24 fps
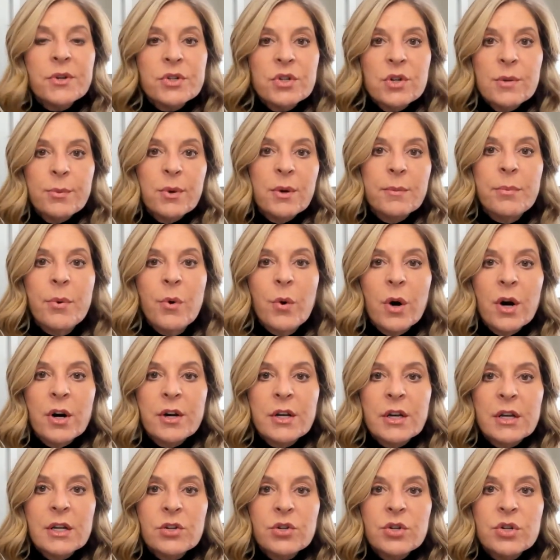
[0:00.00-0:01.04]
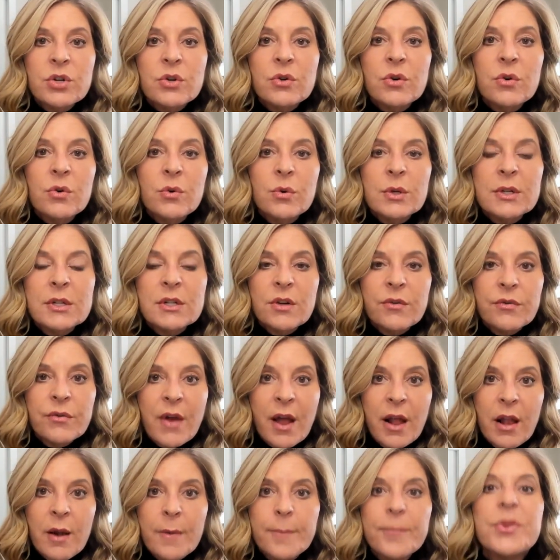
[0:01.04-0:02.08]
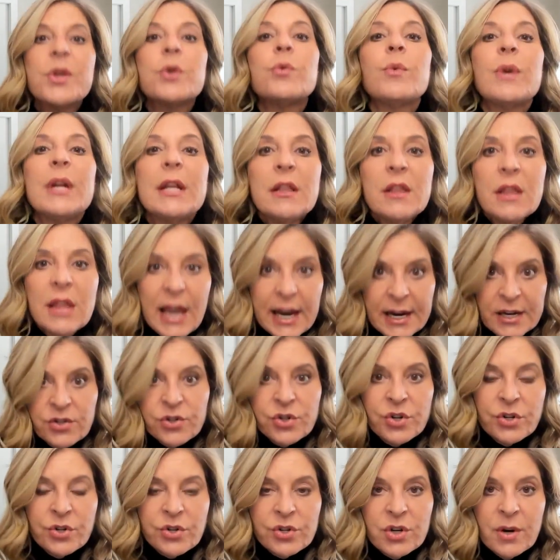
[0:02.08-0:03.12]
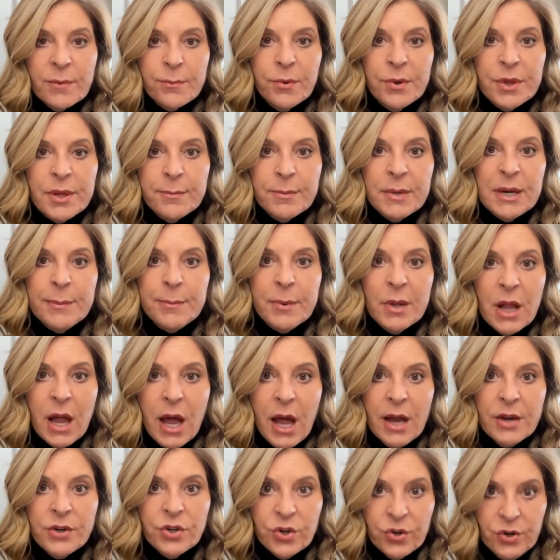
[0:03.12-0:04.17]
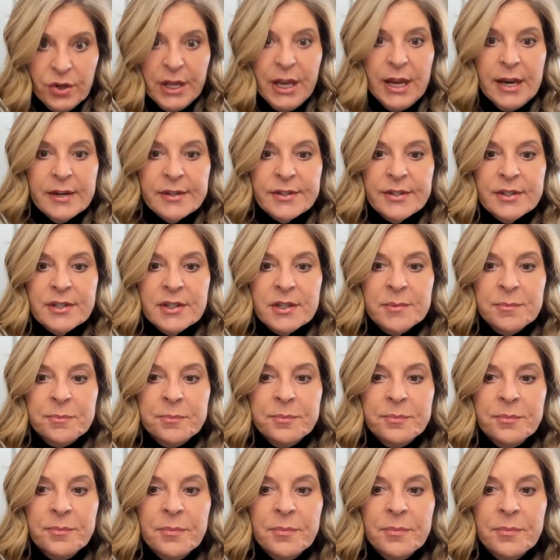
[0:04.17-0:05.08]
super important to develop the relationship with the people on your list.